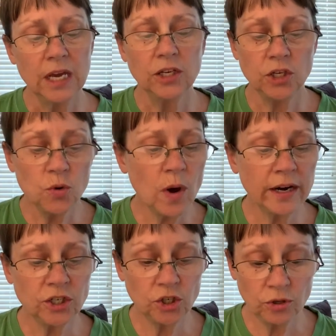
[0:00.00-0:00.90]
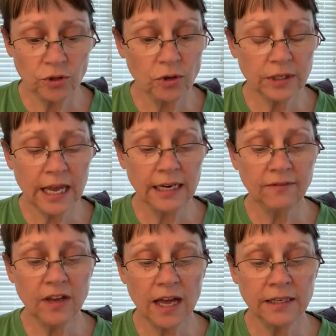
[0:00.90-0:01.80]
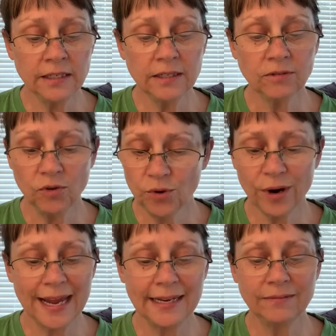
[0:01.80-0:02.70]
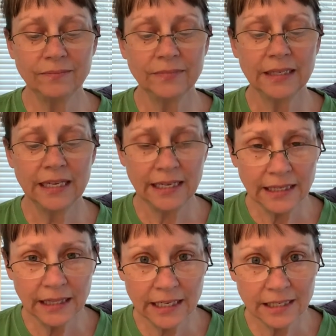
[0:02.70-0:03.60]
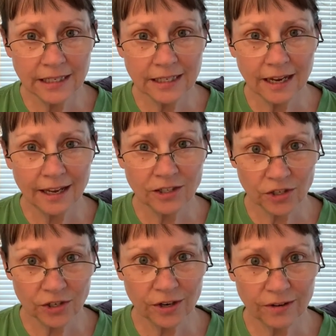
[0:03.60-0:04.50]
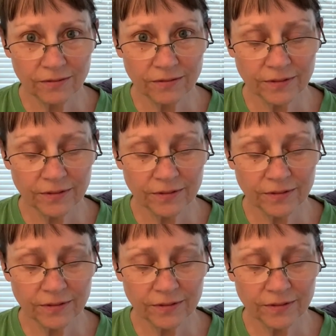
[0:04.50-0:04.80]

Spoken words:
You want to shoot those kind of guns? Great. Enlist and serve.